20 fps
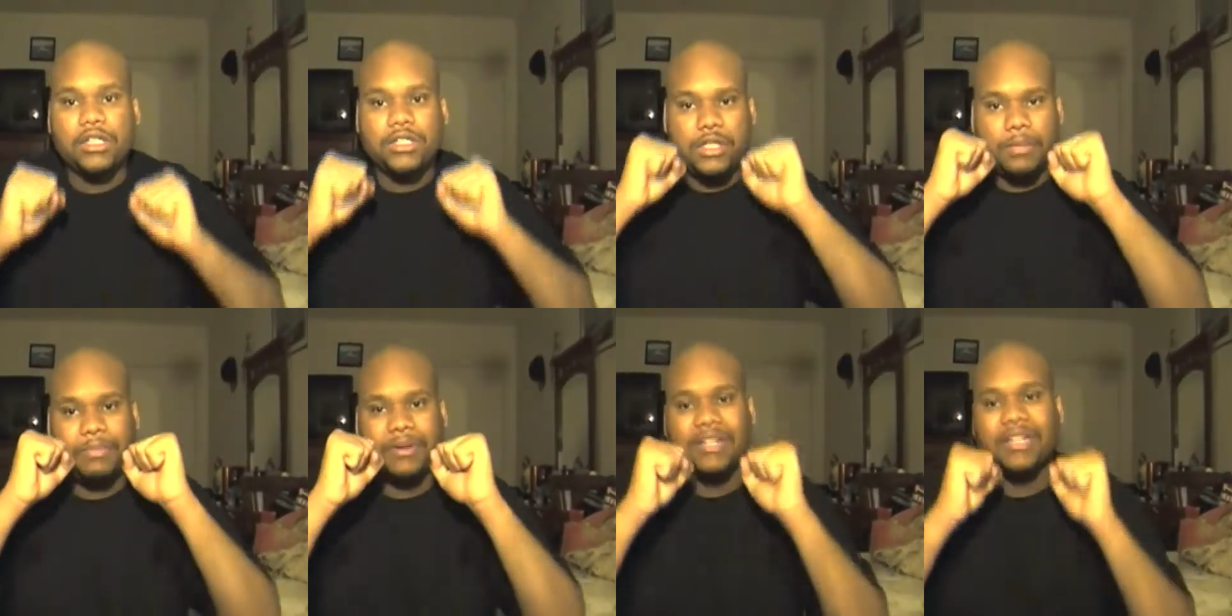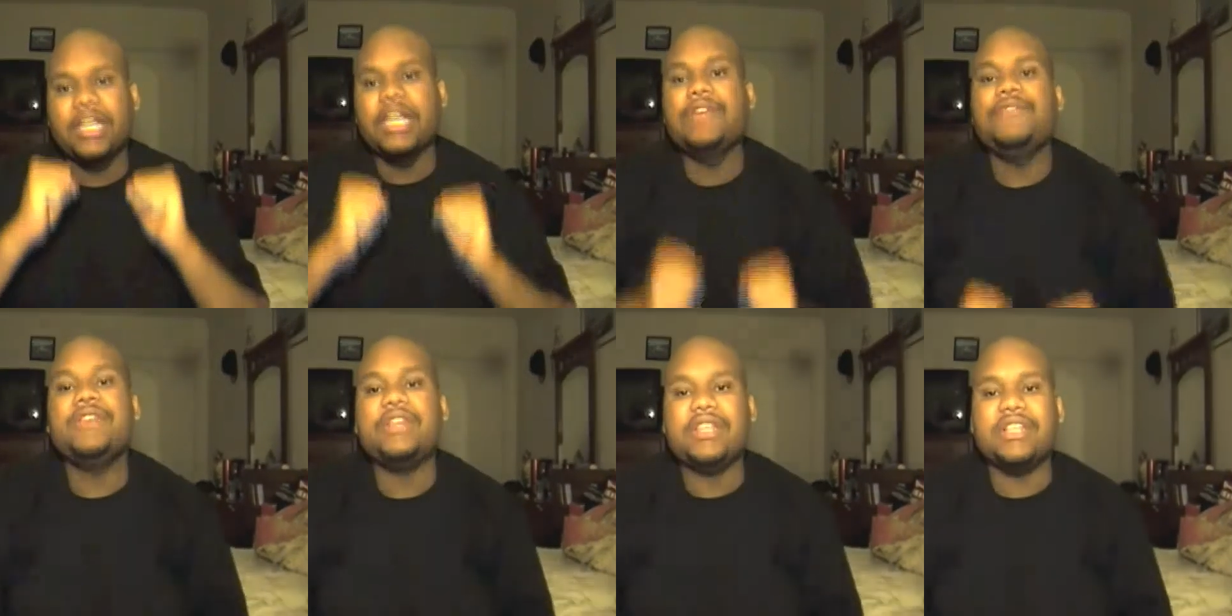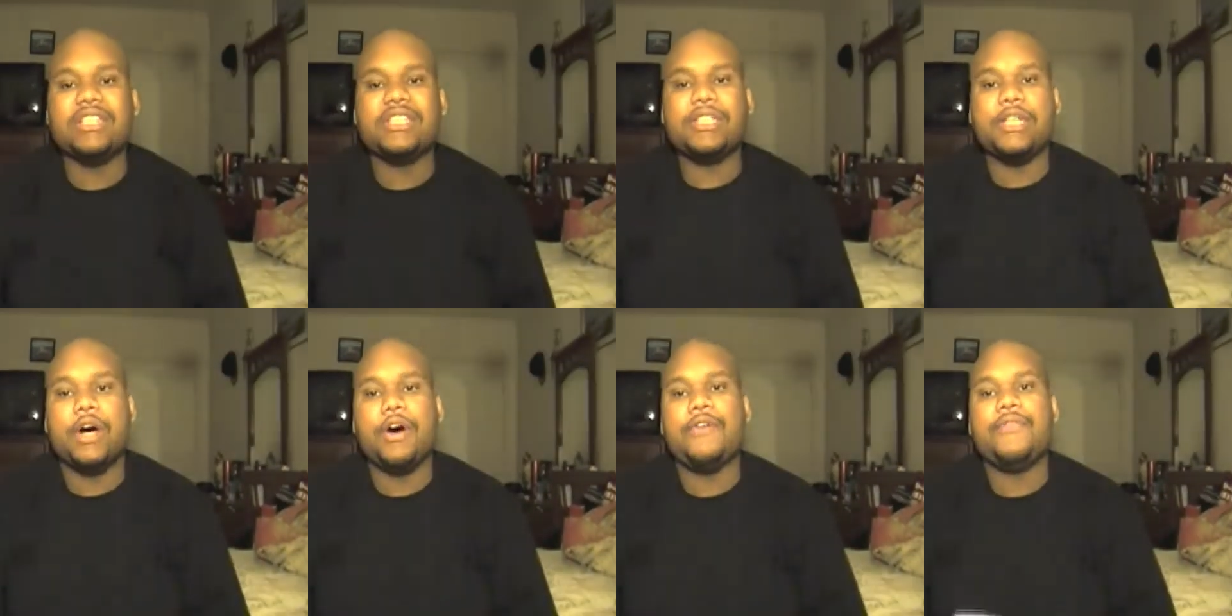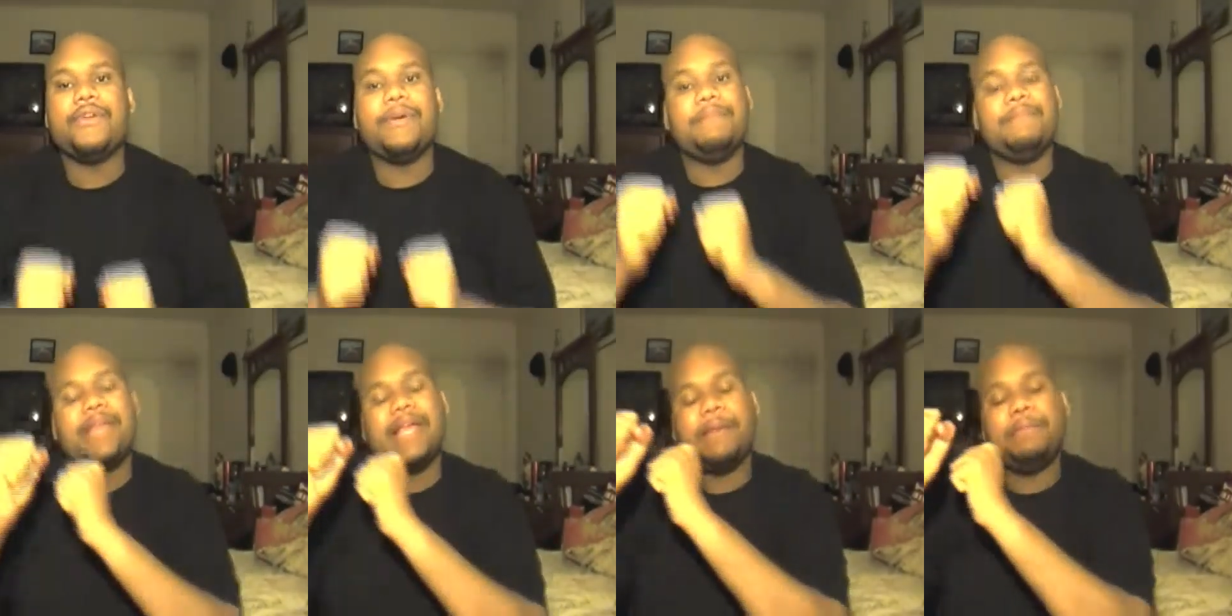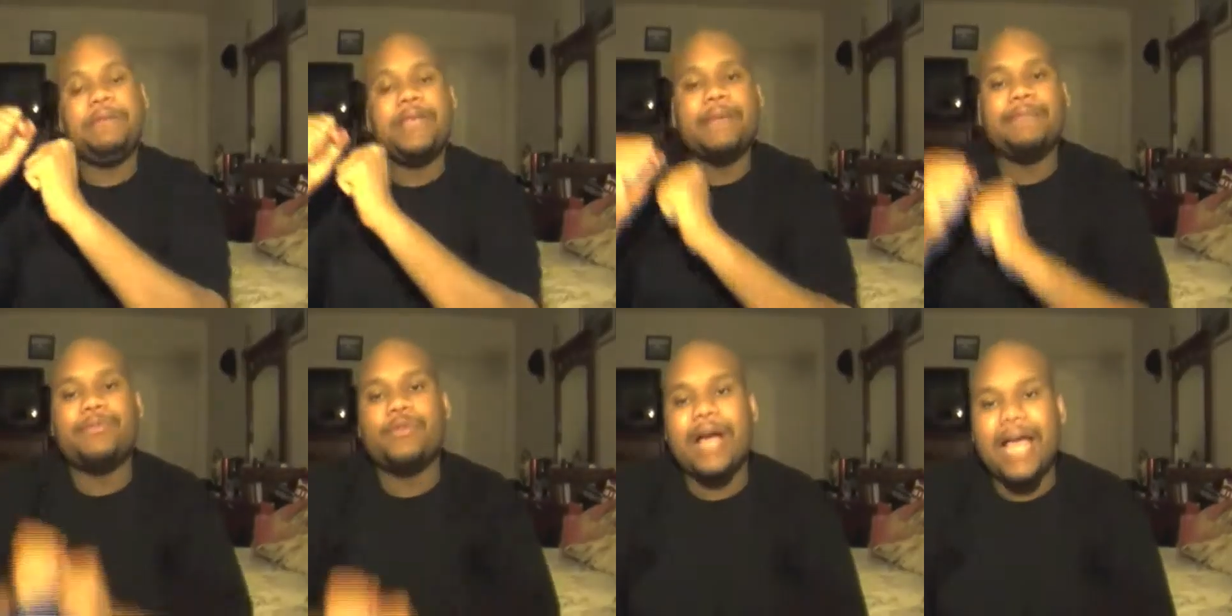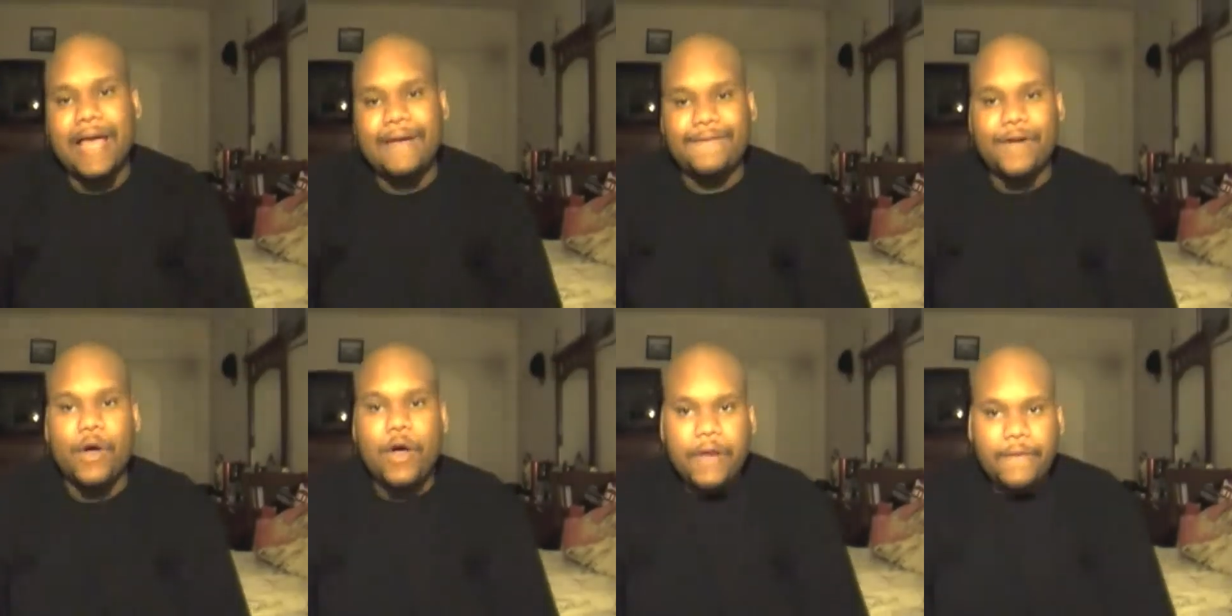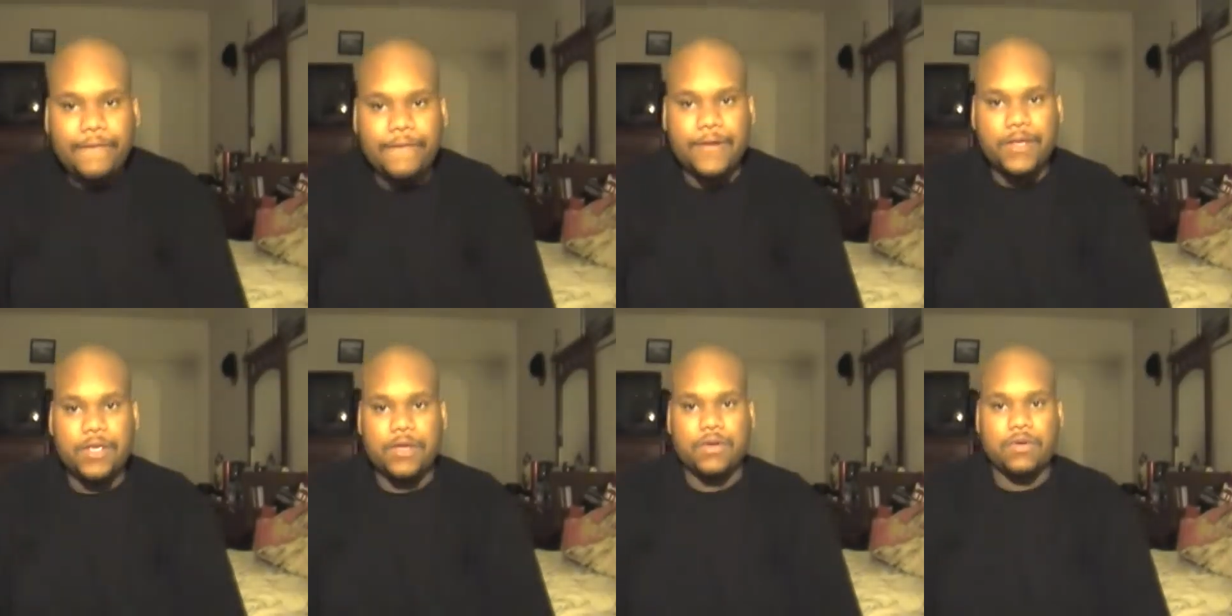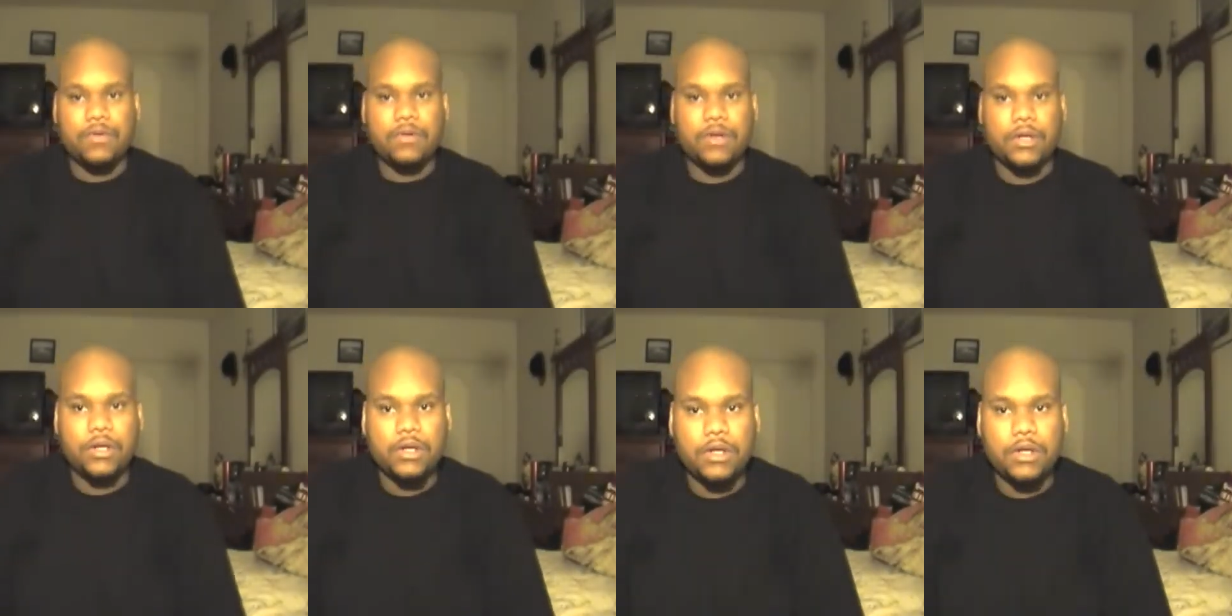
to believe in yourself and make people have heart for you.